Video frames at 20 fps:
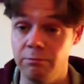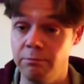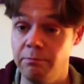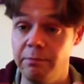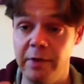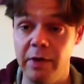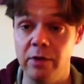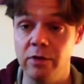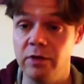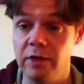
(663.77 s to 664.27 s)

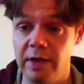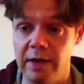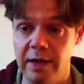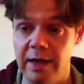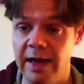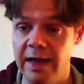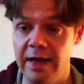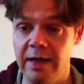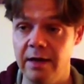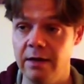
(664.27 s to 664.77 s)
building
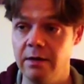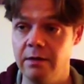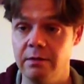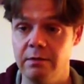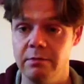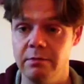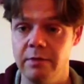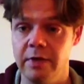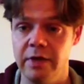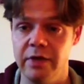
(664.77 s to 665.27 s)
in
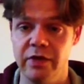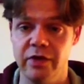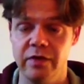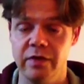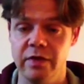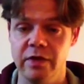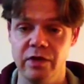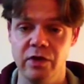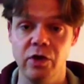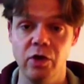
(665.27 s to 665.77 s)

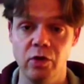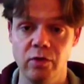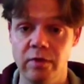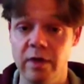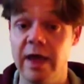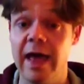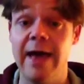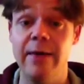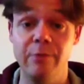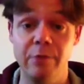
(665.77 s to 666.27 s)
this new
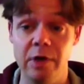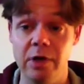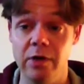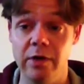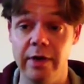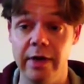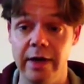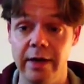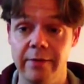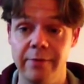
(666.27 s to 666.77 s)

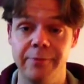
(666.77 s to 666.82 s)
vocabulary.